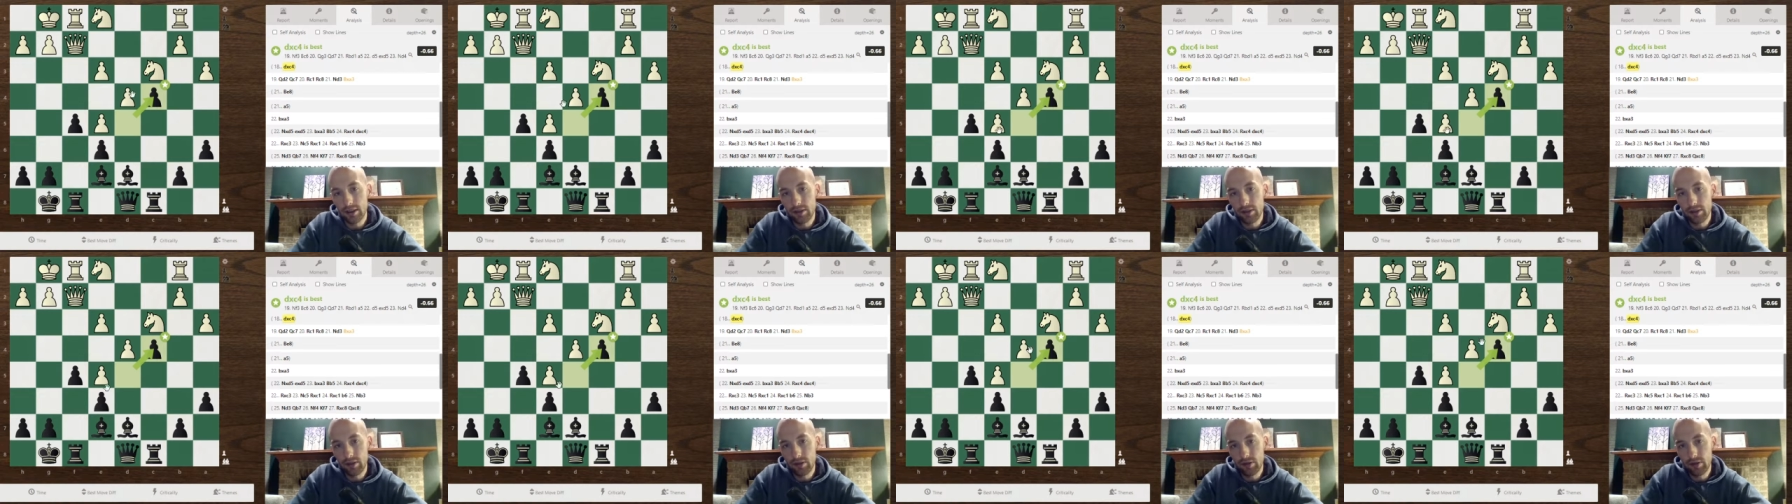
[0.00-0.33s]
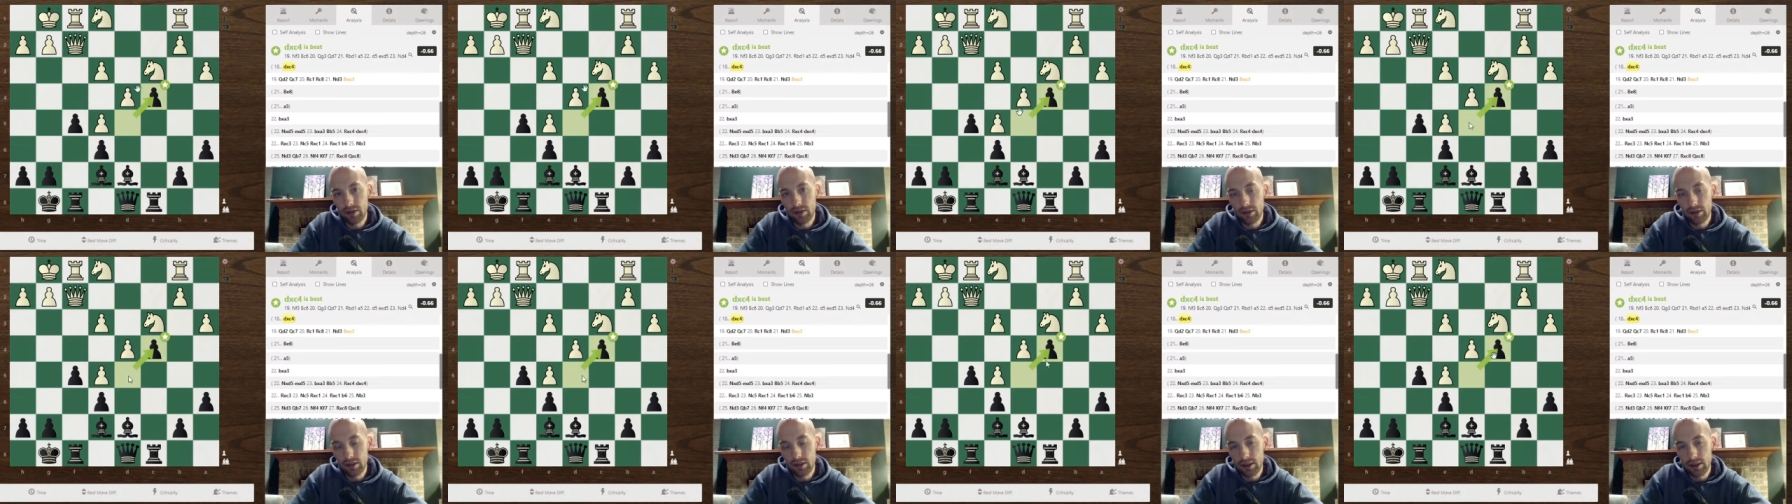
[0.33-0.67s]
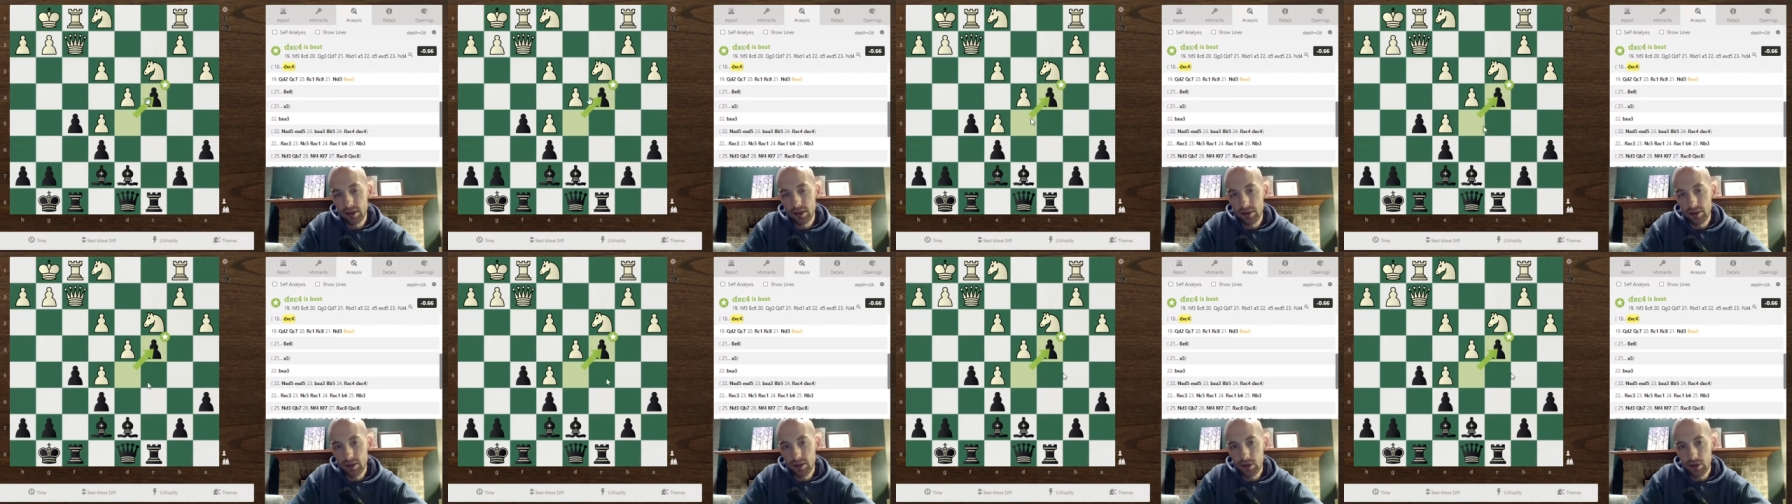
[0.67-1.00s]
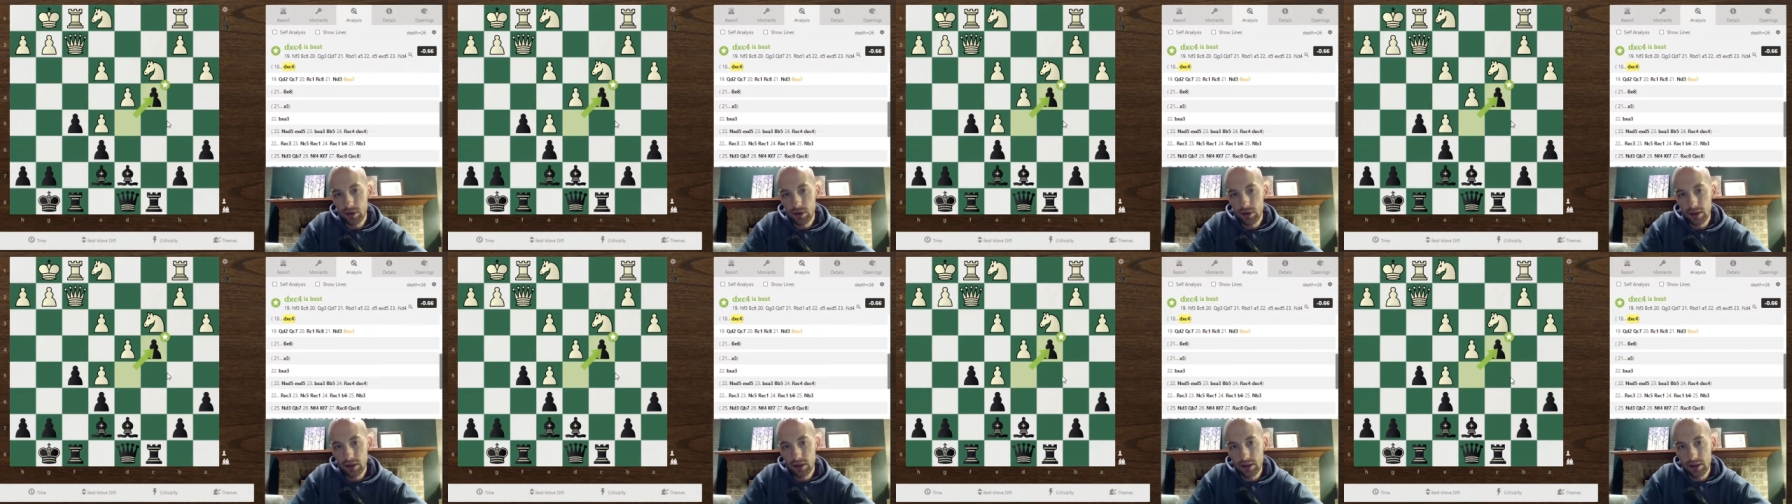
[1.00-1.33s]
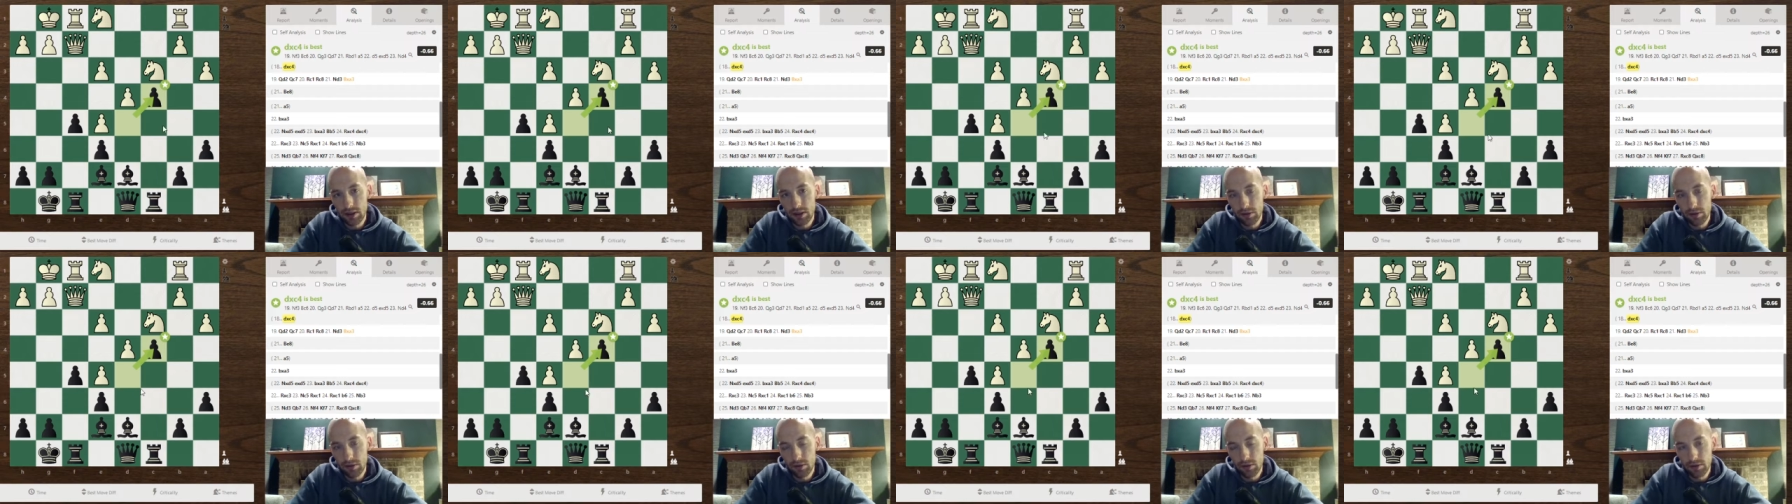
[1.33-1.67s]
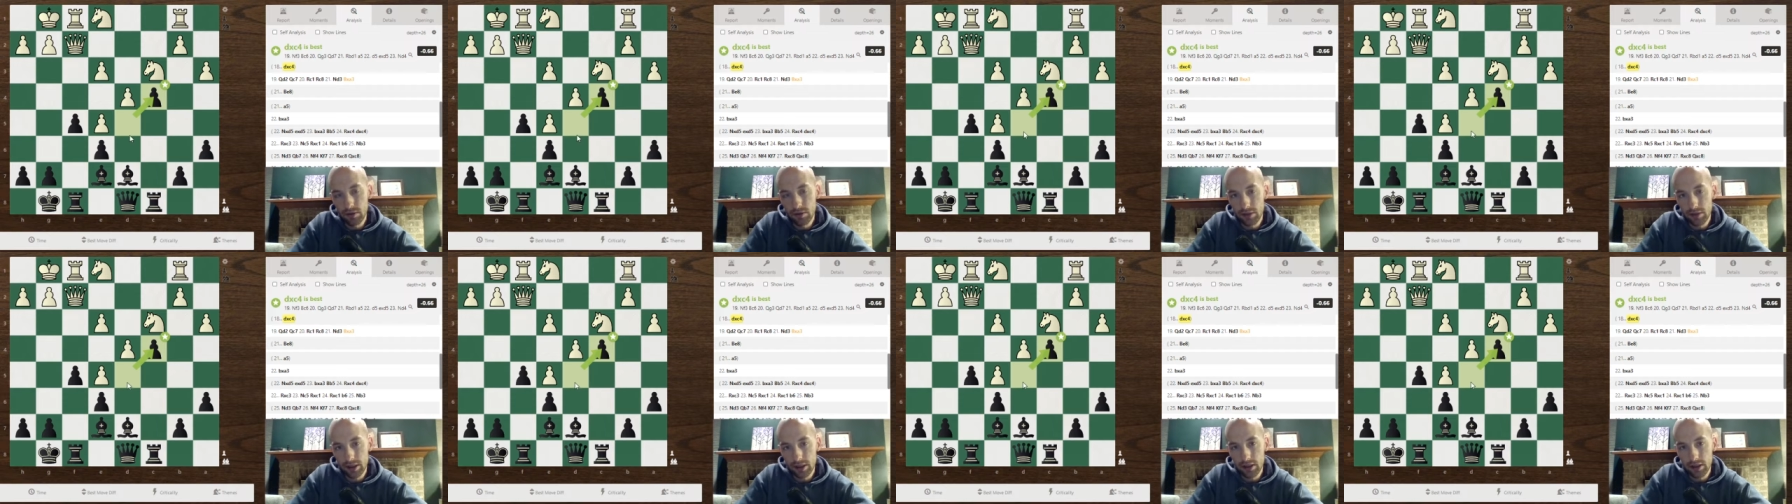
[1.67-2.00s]
even though the difference between the two
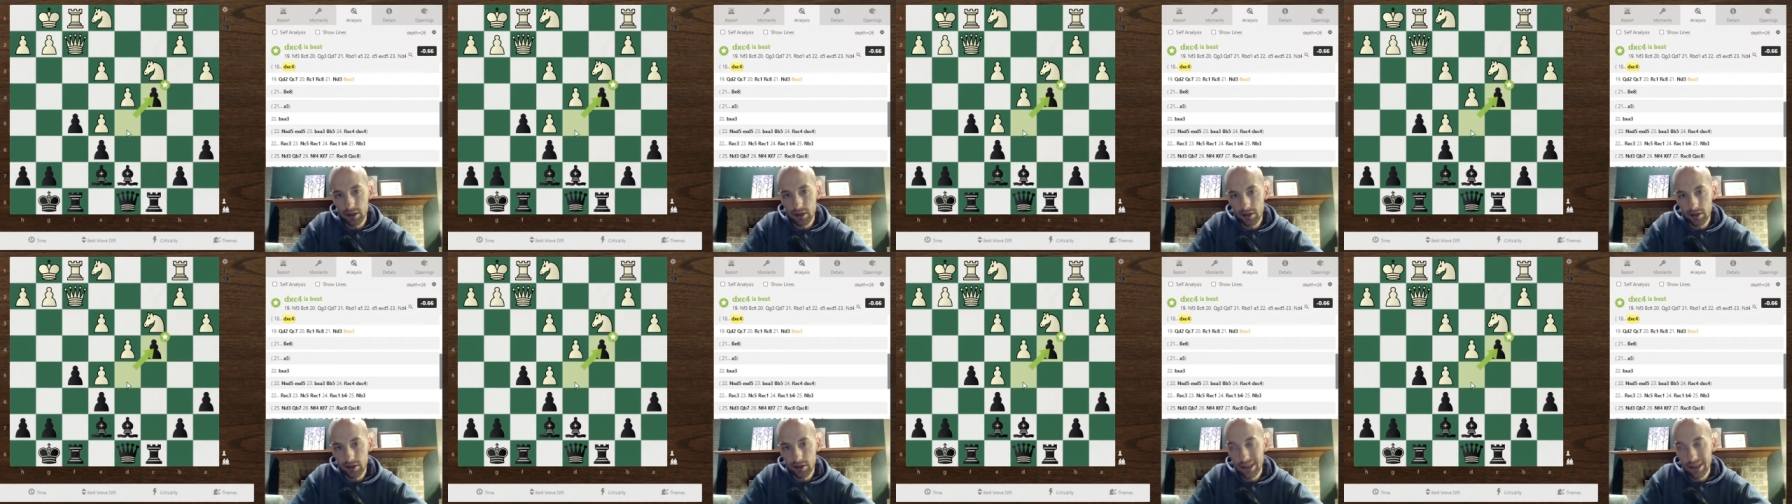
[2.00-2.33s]
moves here